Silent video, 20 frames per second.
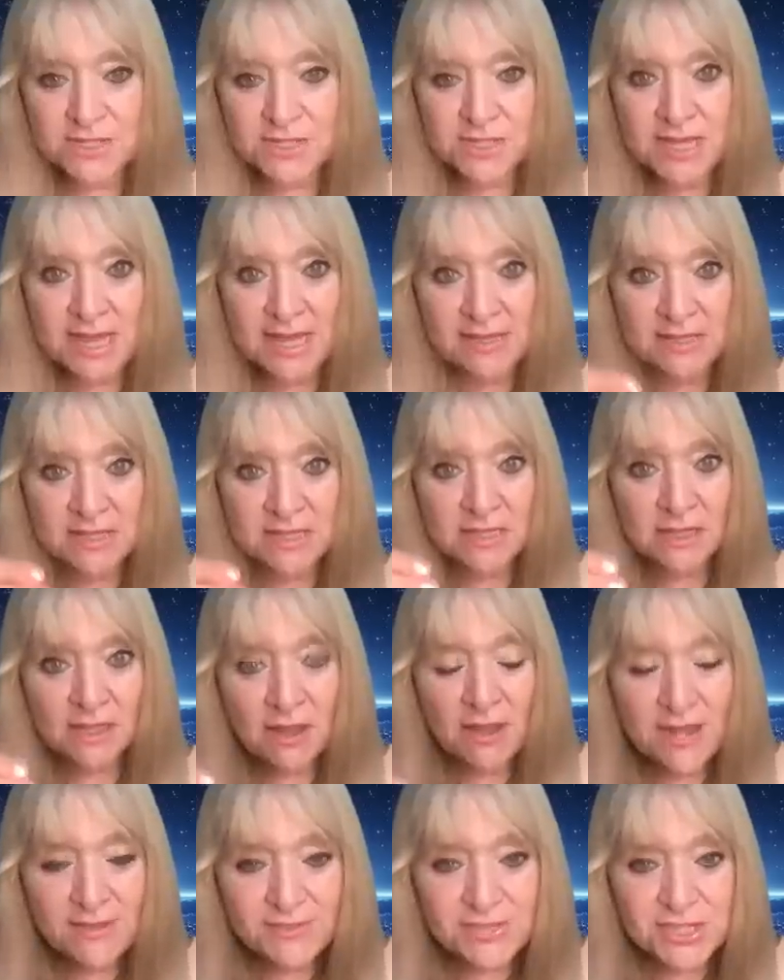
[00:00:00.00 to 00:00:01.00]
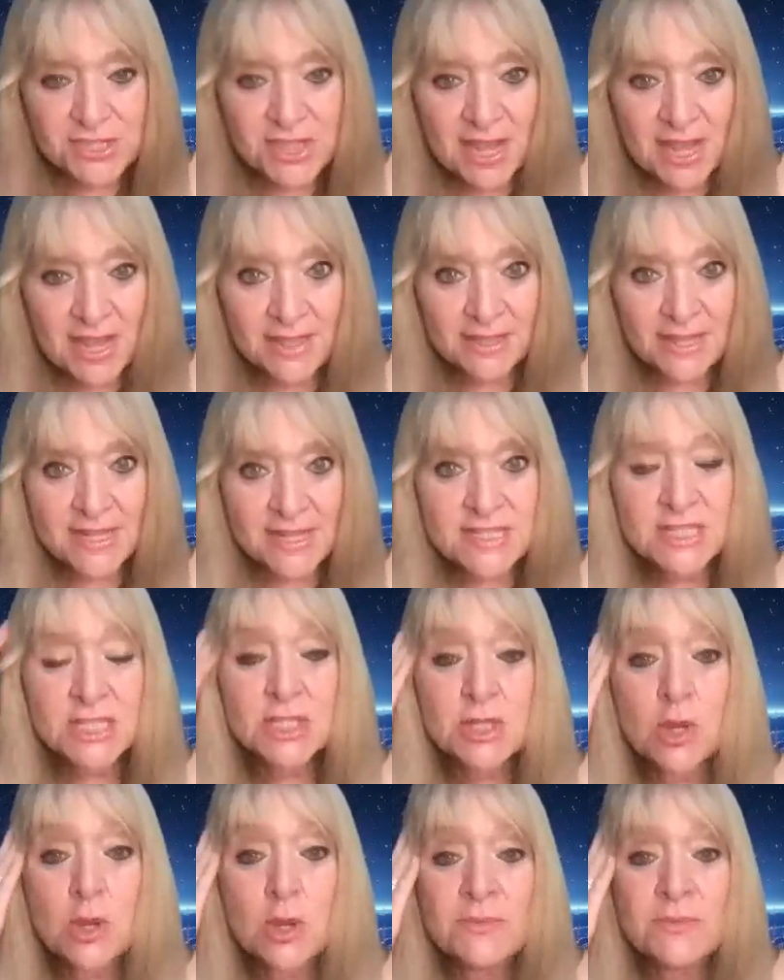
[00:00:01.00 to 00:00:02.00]
to get into the live chat, there's
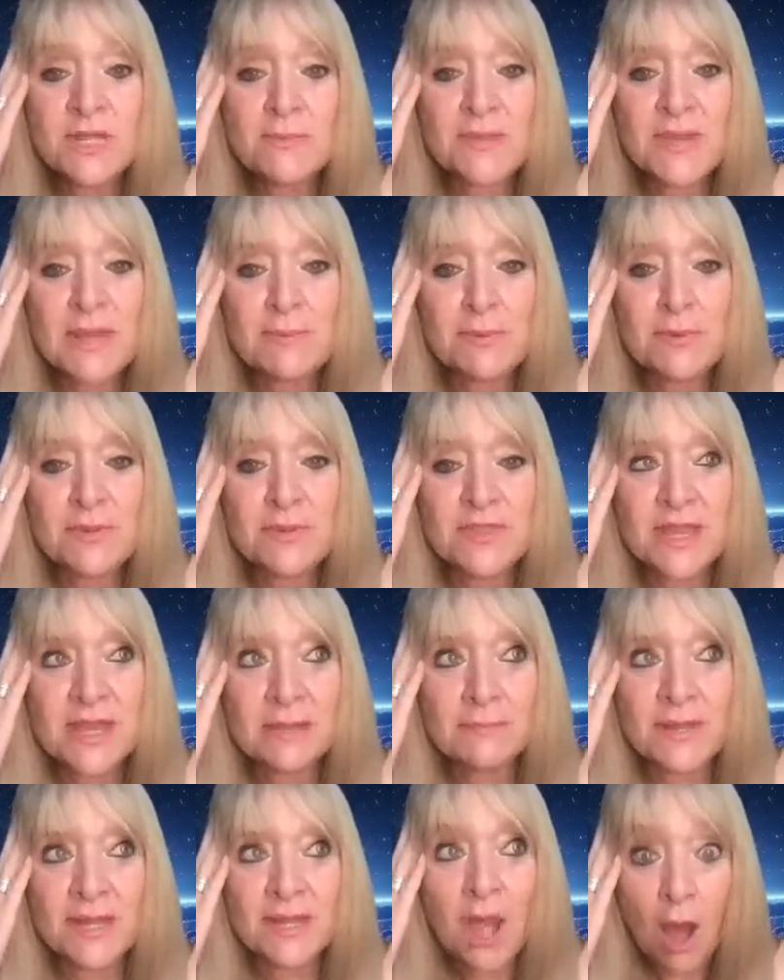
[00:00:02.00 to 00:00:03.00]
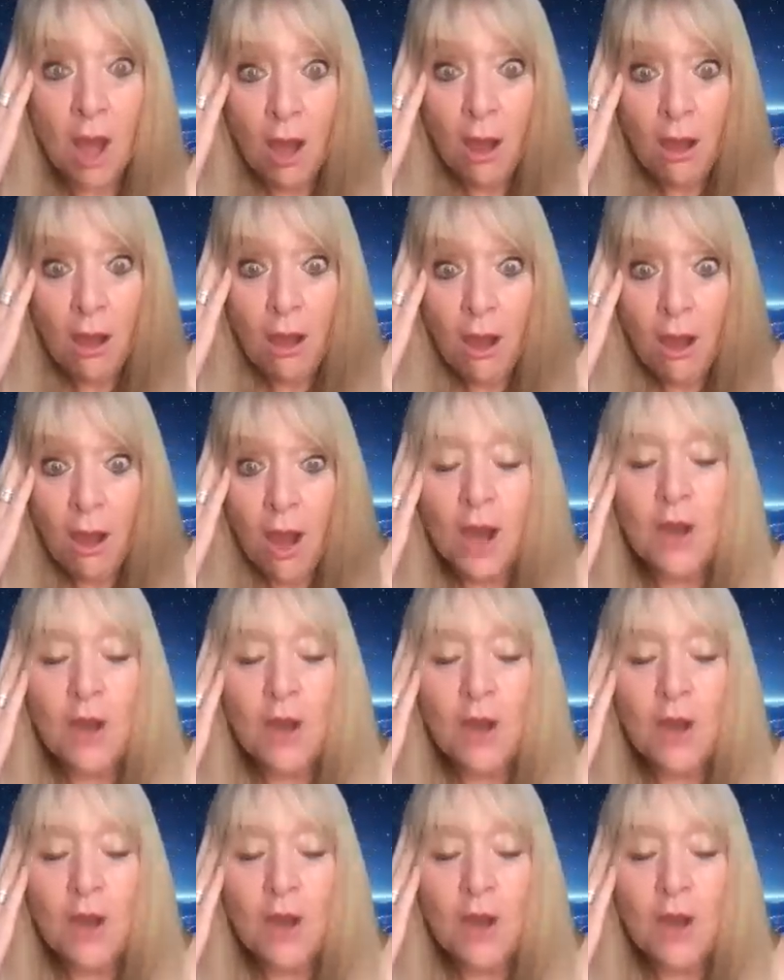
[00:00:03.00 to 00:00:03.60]
so many people there. I'm like, oh